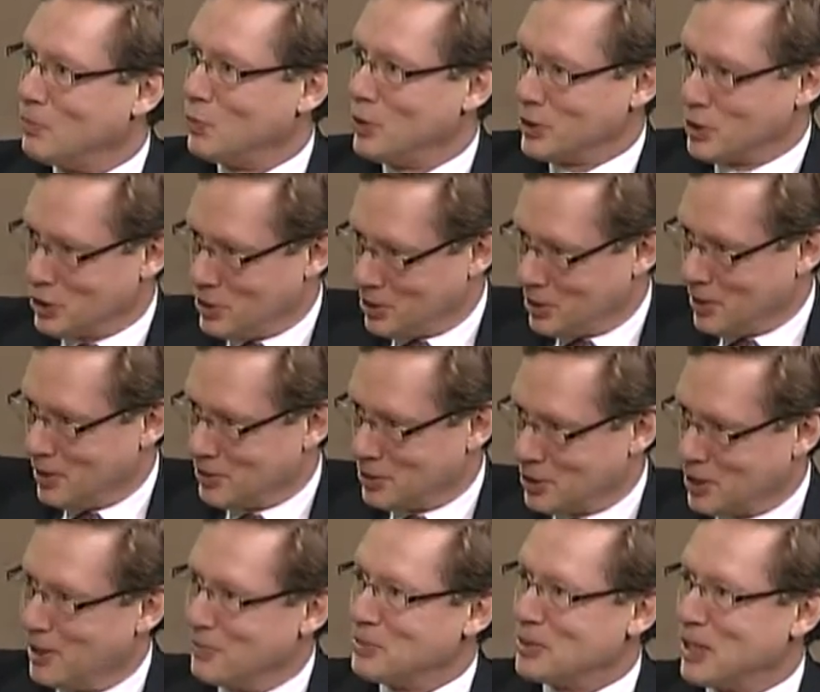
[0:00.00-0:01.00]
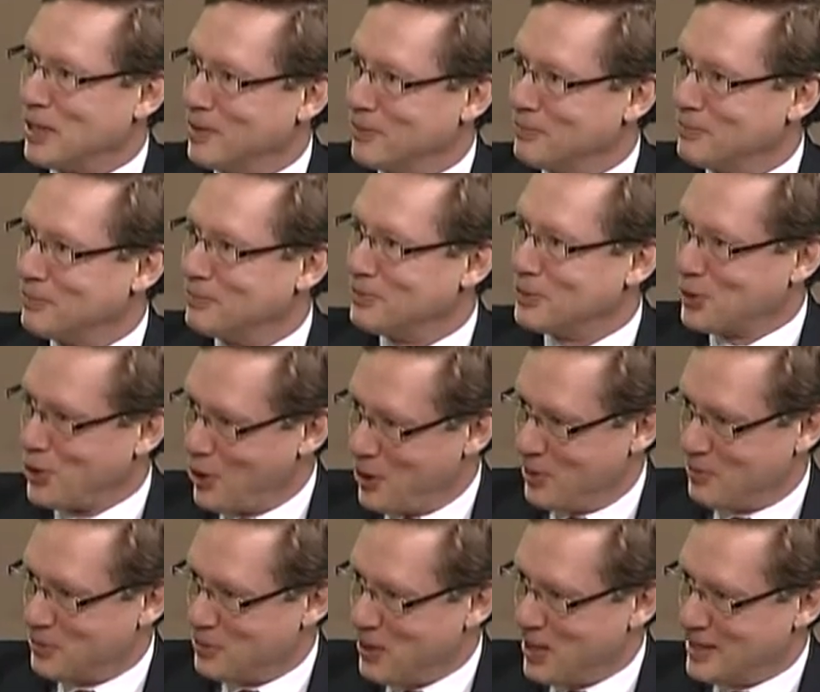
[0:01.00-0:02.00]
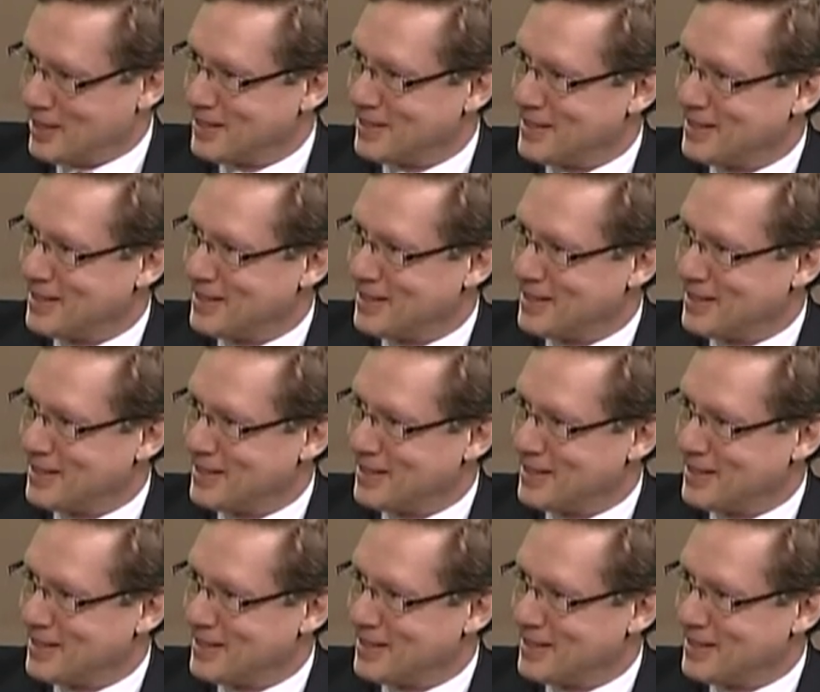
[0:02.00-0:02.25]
which is a subset of Startup Quest.